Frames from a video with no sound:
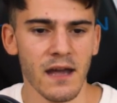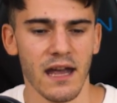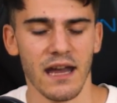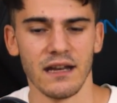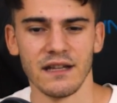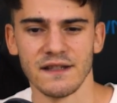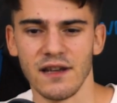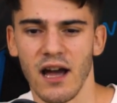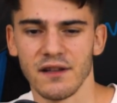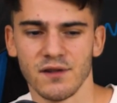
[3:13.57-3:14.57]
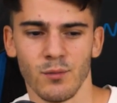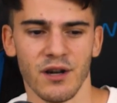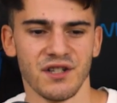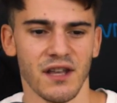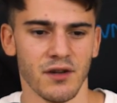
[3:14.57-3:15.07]
and it's not so
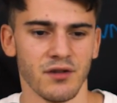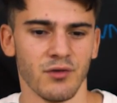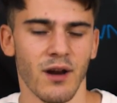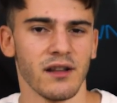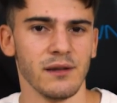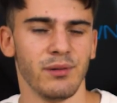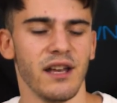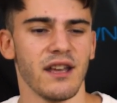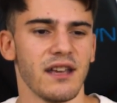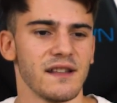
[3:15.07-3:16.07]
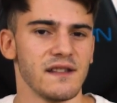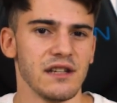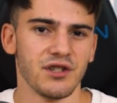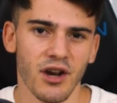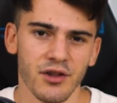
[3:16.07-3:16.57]
much that they're directly playing against
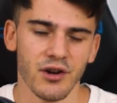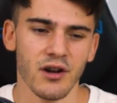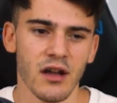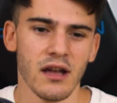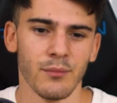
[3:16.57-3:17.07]
each other